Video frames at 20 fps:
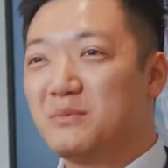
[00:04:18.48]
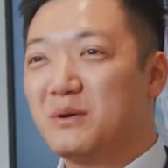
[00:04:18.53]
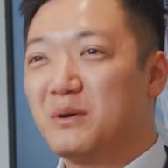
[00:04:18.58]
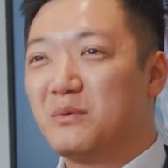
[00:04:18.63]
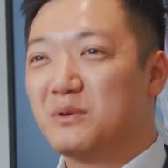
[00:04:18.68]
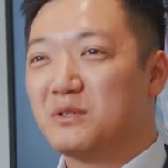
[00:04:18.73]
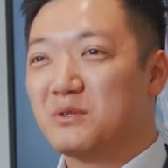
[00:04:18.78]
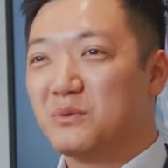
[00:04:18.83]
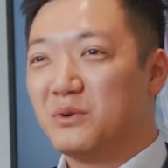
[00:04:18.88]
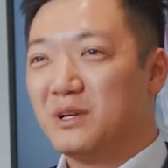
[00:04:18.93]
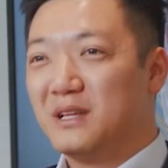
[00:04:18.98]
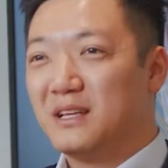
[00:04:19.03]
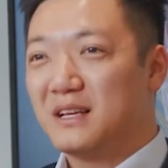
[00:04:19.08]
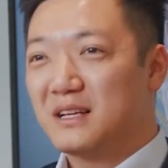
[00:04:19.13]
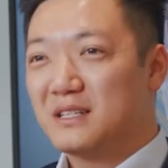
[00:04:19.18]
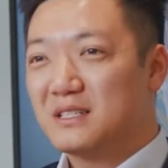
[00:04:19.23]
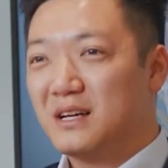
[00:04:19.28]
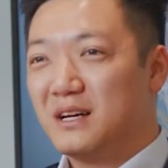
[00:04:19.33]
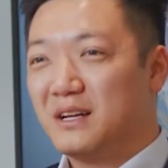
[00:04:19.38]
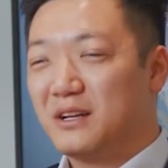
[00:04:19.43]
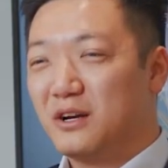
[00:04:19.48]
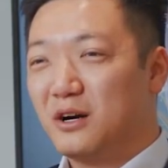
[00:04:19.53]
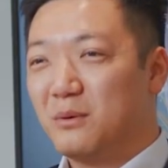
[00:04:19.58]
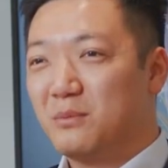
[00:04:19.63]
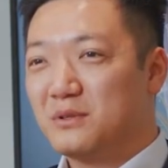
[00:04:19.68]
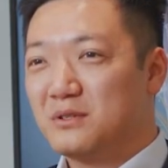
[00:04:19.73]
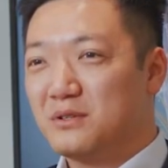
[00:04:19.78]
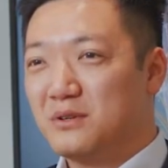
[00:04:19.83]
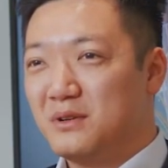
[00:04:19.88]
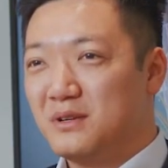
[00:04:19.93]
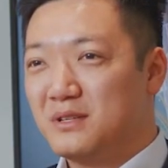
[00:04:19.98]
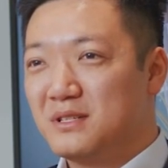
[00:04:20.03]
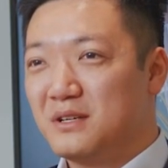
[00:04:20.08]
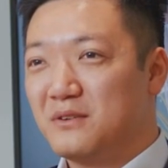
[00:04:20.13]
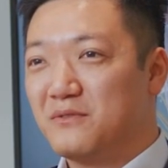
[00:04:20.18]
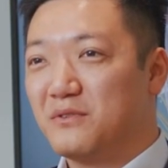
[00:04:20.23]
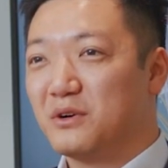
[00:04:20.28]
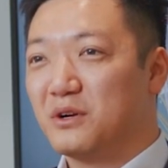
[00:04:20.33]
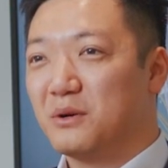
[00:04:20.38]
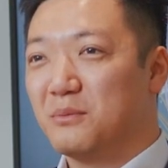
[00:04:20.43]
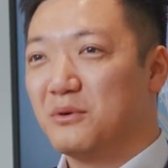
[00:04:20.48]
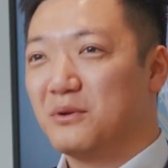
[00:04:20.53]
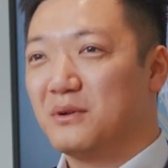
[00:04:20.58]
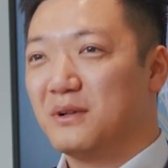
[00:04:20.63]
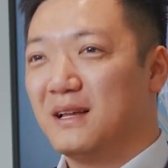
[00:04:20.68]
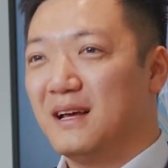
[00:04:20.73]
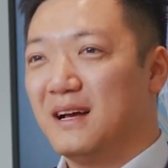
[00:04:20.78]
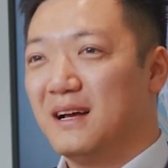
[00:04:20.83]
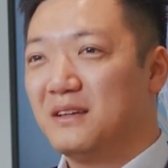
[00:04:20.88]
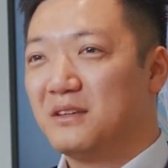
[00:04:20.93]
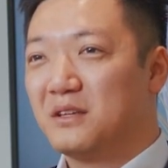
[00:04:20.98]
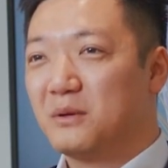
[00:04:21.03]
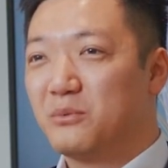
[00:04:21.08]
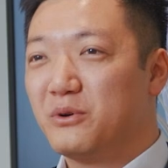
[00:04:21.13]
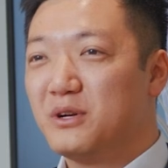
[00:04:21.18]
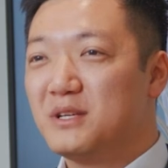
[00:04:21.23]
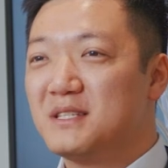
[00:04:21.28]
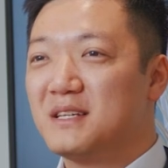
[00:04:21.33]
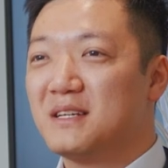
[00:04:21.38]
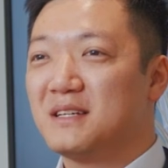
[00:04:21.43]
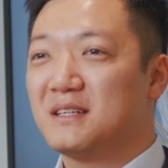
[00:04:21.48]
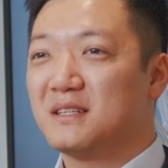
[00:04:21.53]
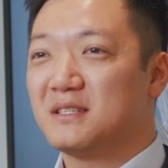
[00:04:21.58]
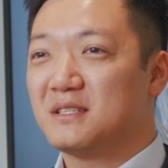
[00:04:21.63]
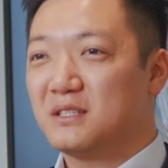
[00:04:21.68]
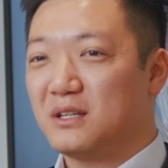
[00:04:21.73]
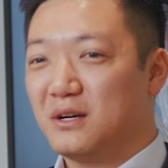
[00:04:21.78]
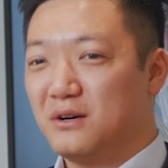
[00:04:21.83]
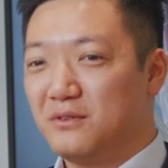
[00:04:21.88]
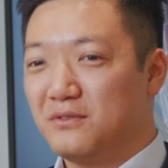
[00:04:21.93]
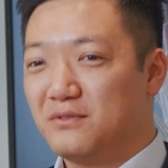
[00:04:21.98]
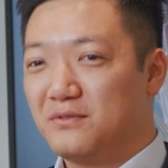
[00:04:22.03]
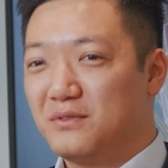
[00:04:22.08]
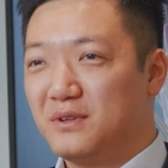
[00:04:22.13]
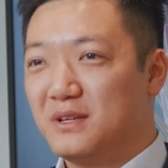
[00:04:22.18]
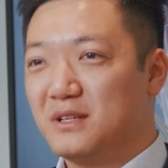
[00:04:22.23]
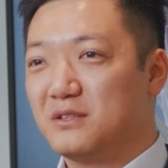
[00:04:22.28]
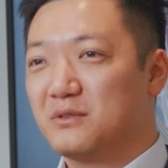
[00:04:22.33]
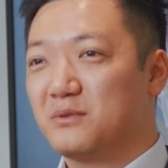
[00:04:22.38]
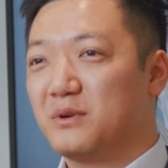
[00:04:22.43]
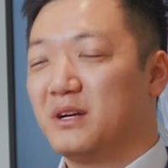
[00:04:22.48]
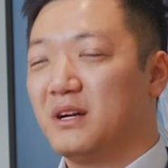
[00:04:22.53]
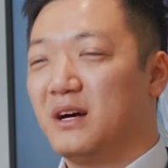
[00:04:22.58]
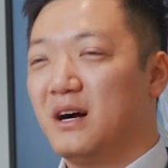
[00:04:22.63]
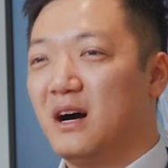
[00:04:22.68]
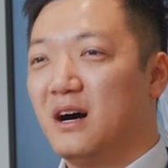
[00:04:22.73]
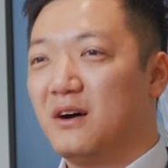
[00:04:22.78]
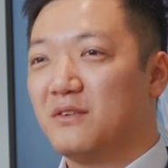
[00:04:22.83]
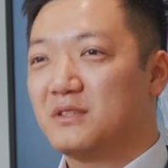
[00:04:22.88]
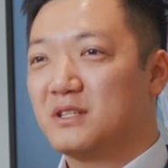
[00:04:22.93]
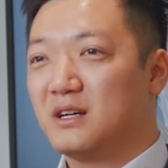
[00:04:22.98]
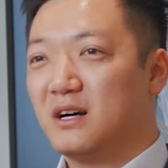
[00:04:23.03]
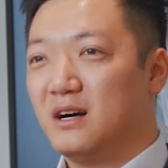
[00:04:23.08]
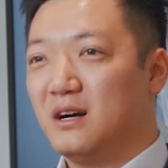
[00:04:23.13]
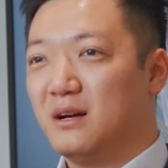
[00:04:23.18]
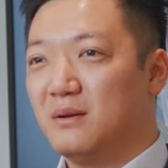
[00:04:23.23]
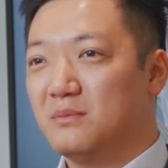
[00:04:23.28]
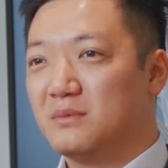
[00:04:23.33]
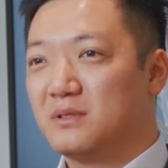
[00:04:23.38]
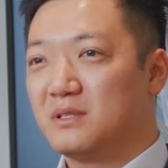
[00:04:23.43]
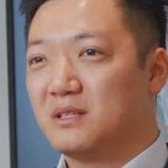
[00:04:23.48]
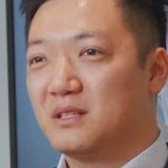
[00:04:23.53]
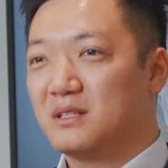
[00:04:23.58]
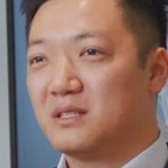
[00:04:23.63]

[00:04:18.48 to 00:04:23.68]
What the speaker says: Bend was a really exciting opportunity for Gamuda Land. The precinct itself is 3.5 times the